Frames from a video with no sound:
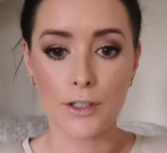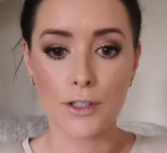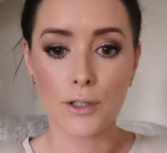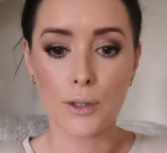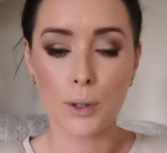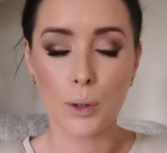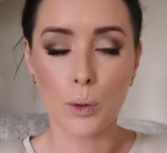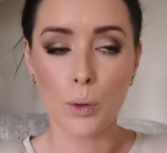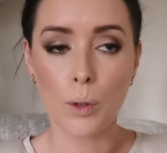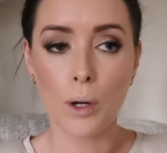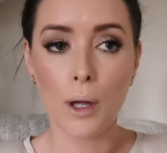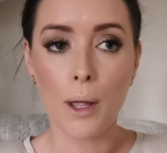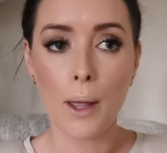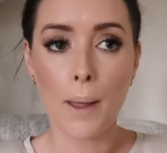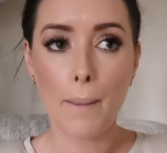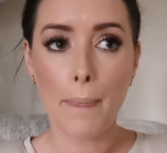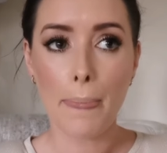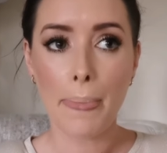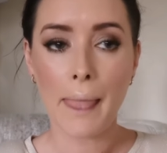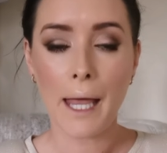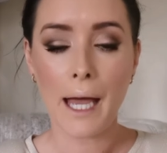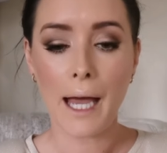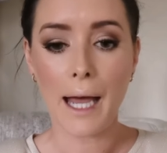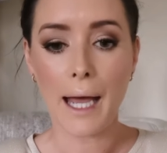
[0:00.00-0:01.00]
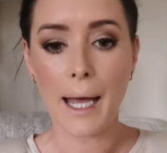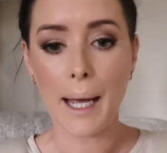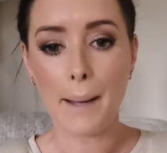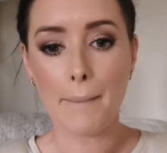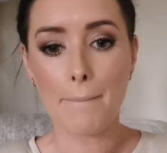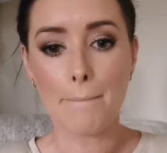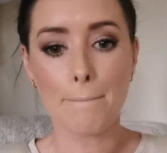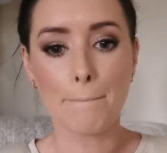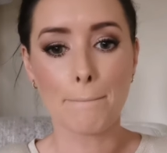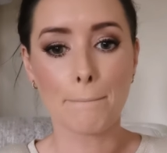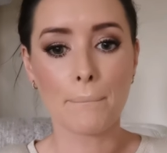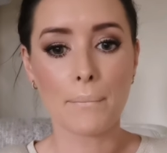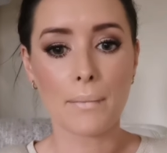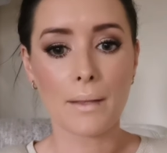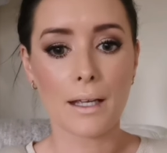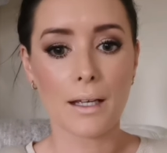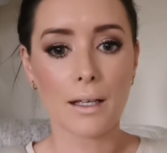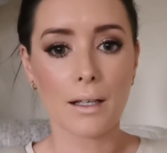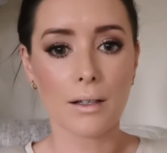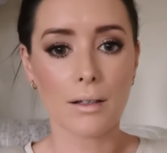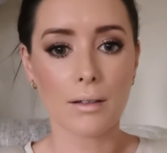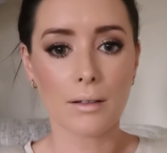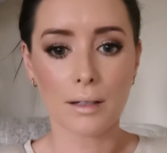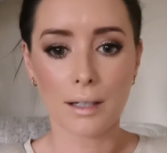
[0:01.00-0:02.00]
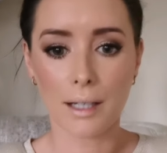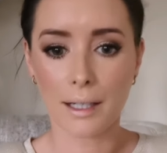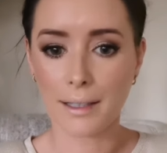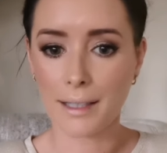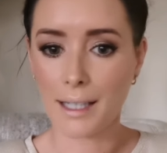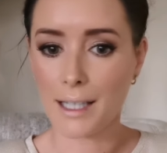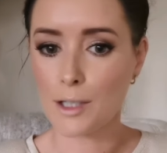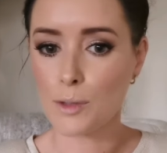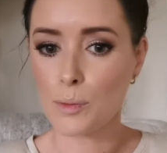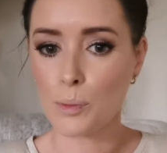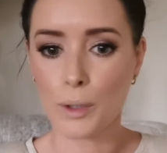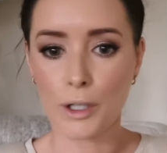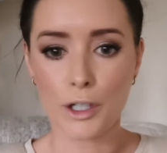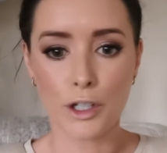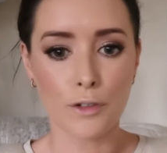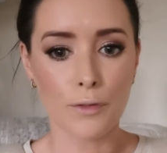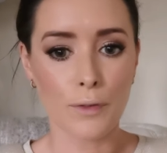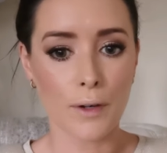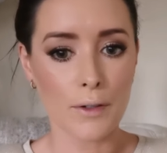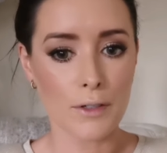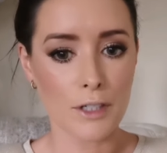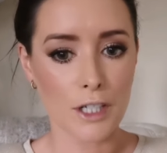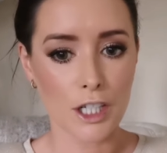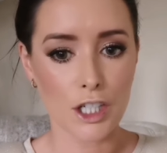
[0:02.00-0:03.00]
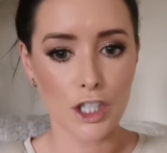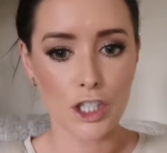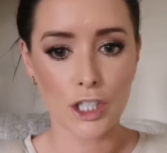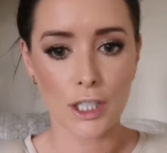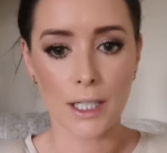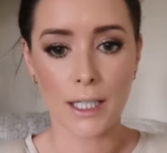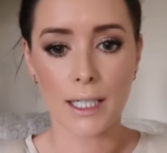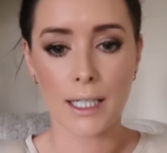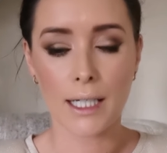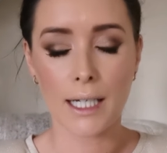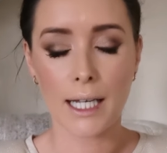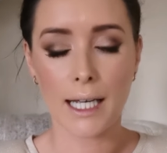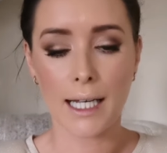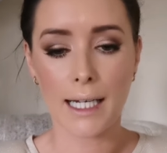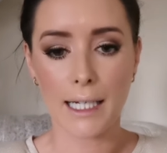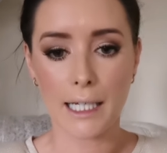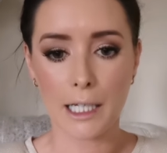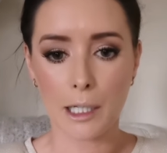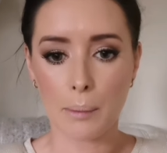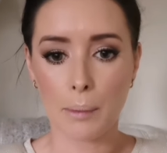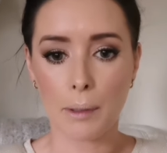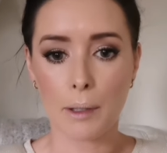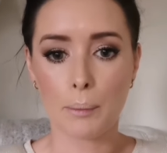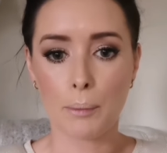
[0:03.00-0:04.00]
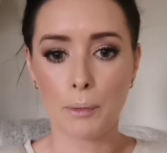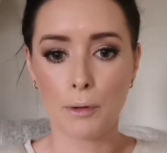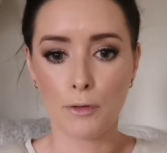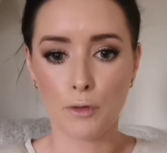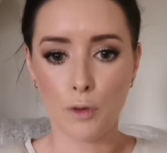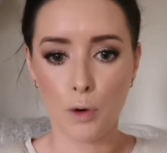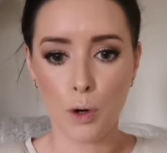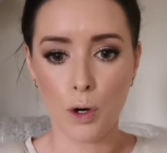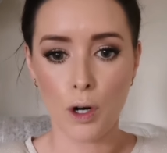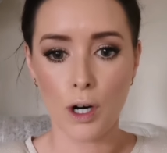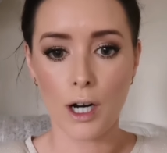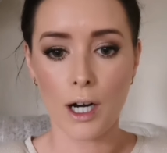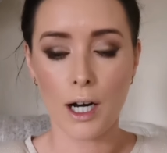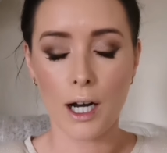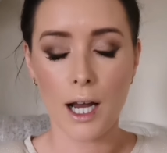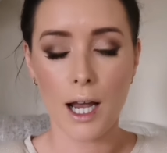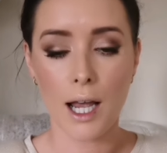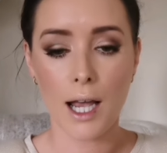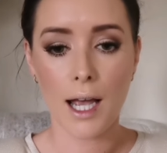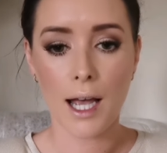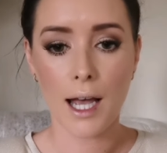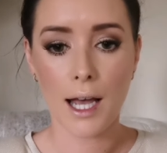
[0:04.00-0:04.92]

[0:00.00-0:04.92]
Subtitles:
So like that, wear your foundation a little bit before